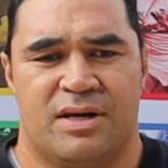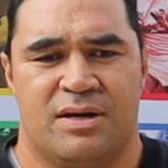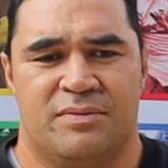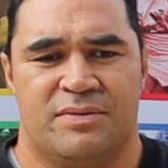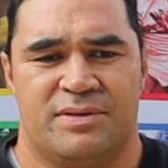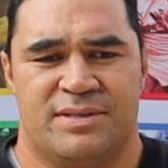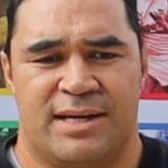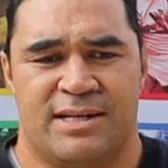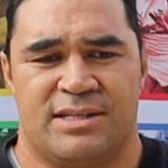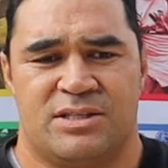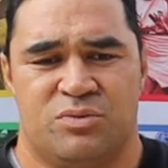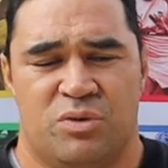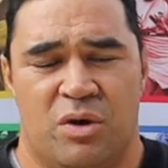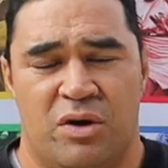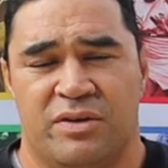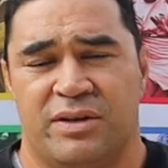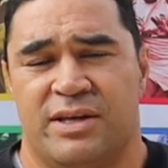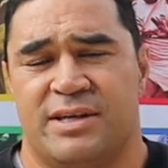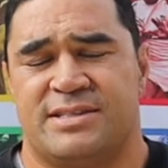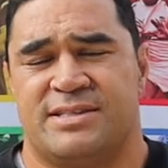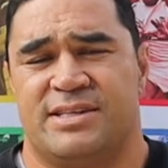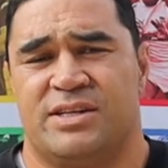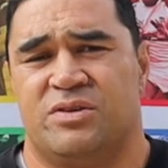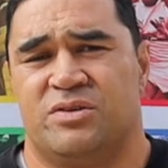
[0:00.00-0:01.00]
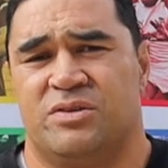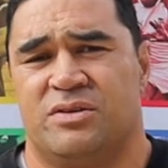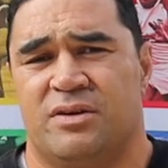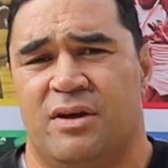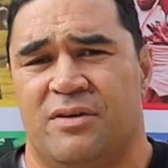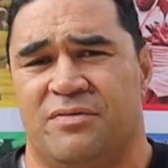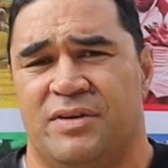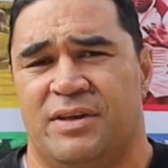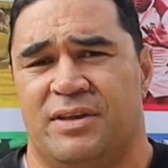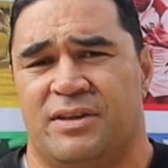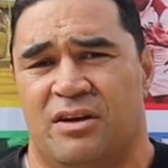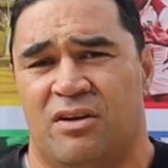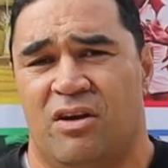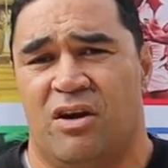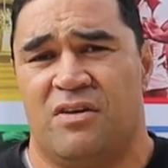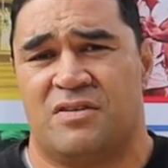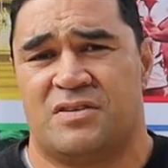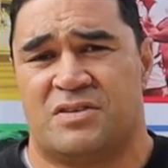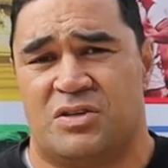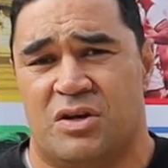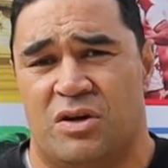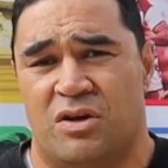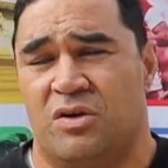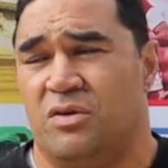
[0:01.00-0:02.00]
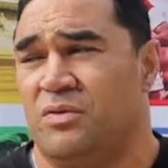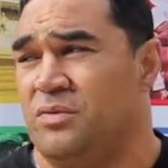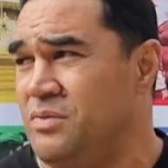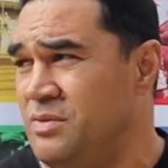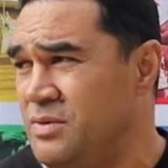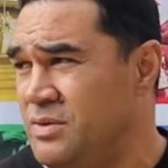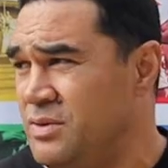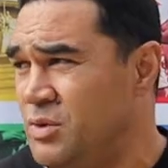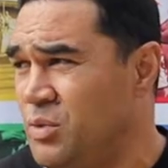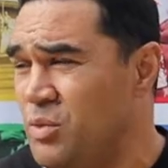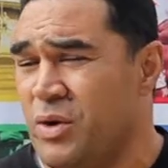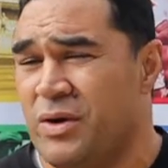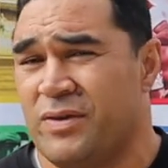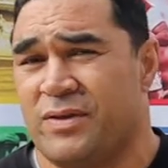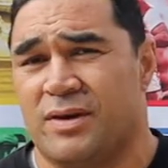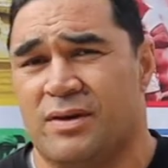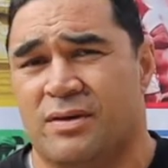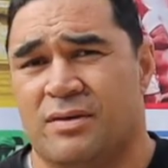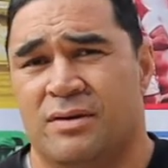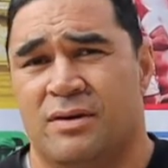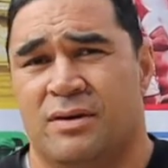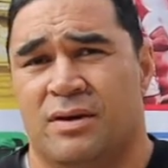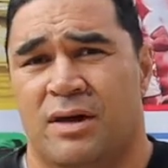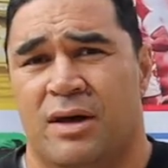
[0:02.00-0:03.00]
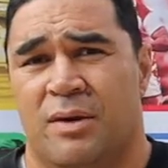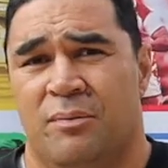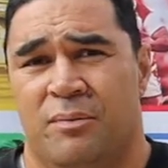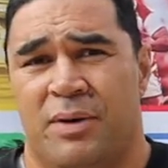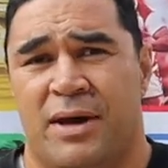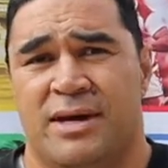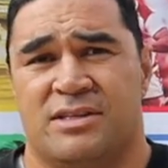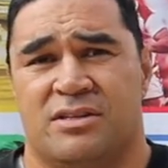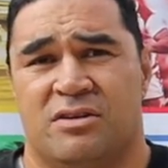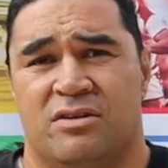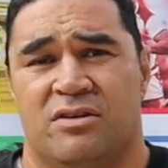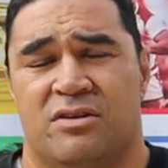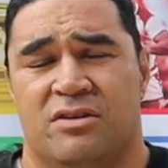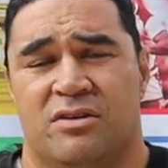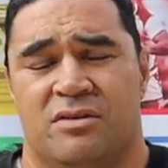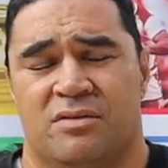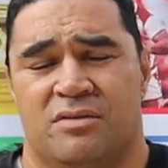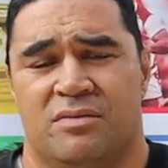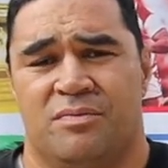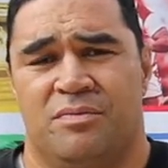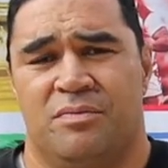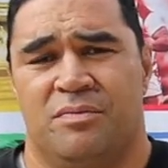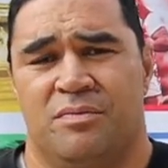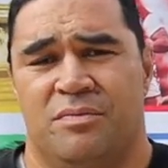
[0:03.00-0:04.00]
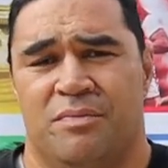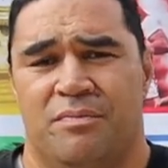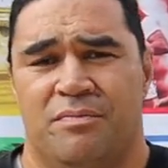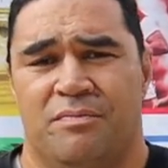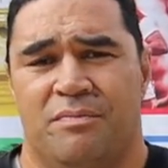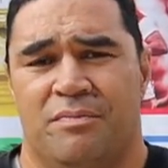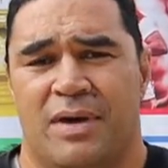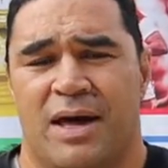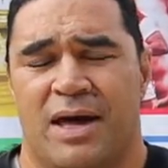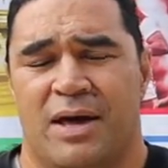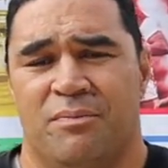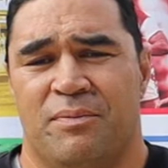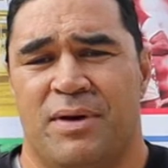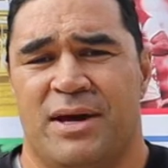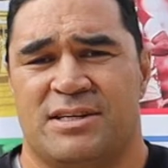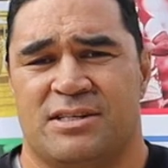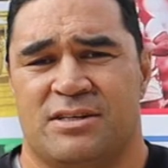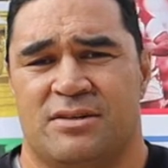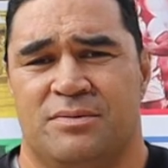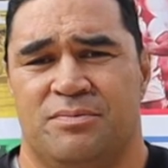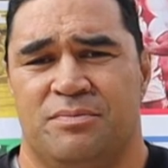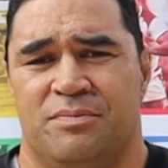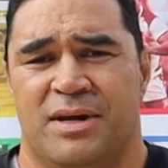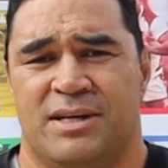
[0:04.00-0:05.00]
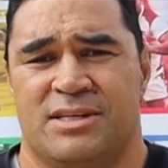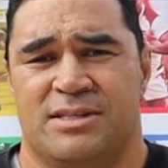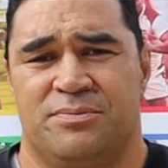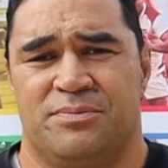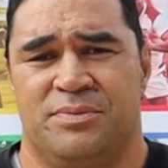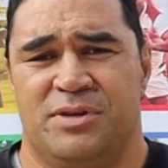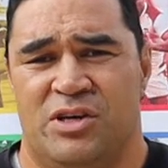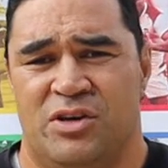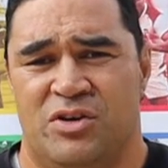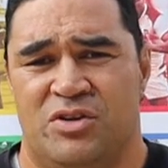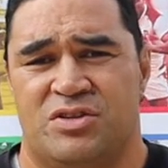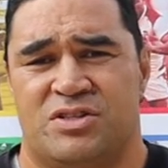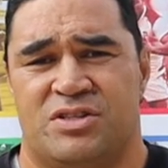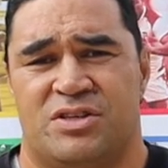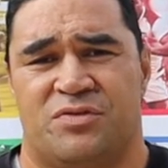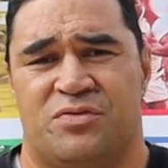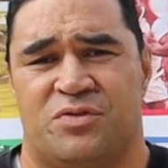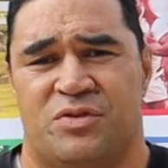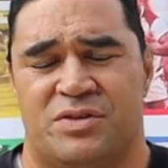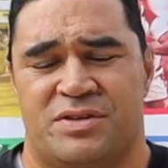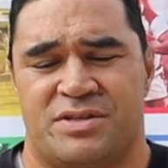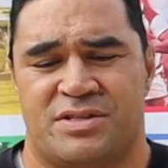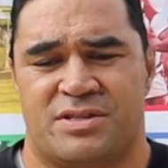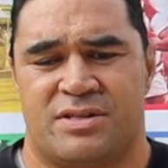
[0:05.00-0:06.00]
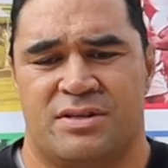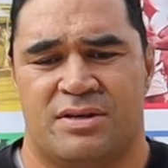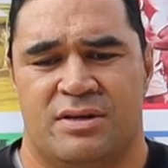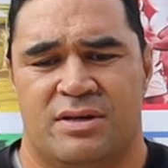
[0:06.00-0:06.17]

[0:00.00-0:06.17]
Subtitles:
It takes a while to get settled in. I think the lifestyle, the weather, plays a lot of, makes a huge difference.